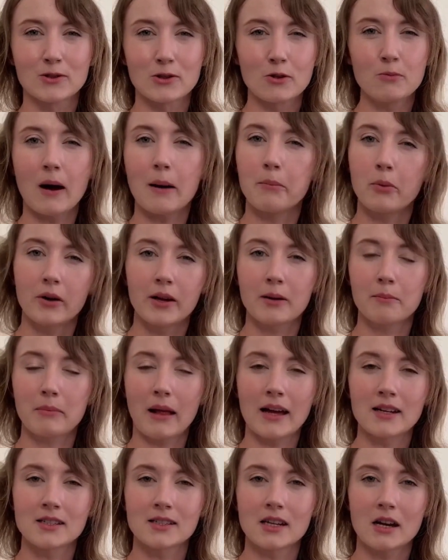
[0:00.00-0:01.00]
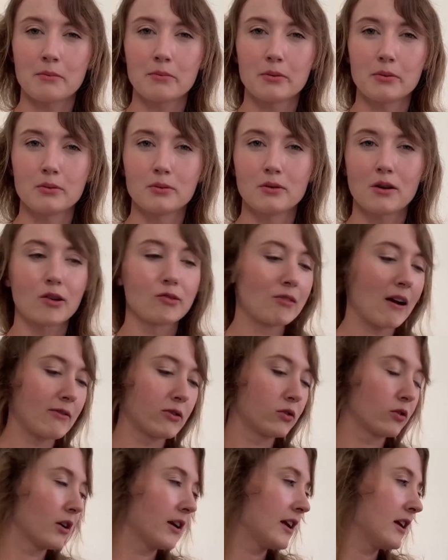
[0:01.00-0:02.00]
people do by putting patterns up on
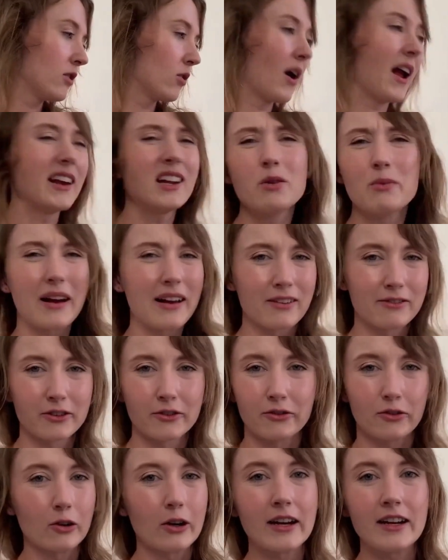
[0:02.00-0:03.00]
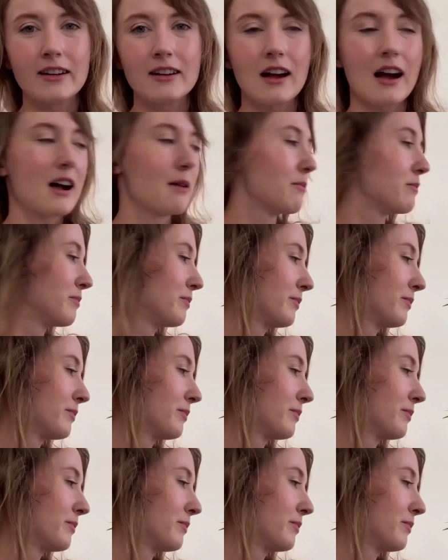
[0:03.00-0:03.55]
Ravelry or anywhere for free.